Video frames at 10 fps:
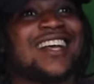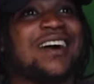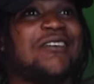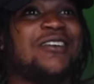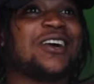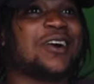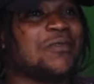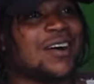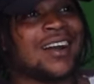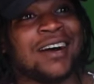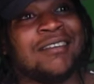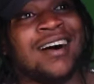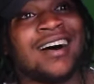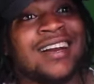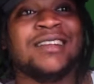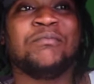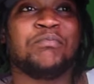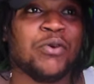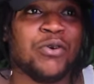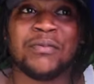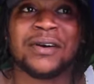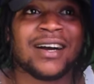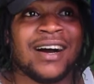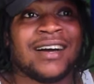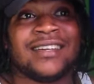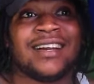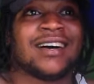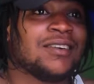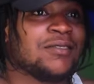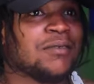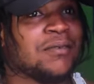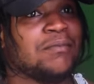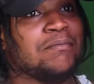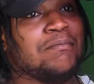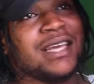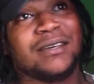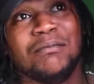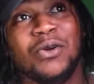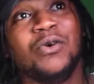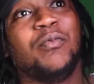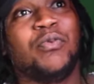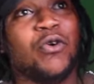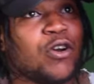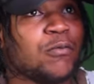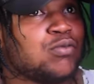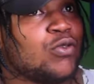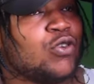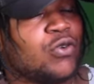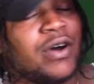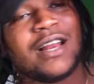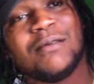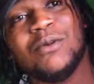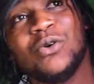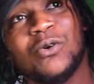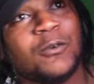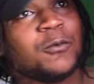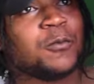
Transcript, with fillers: yeah. we wake up all about it. Pool my garden. You Big blue pool. Pool well blue.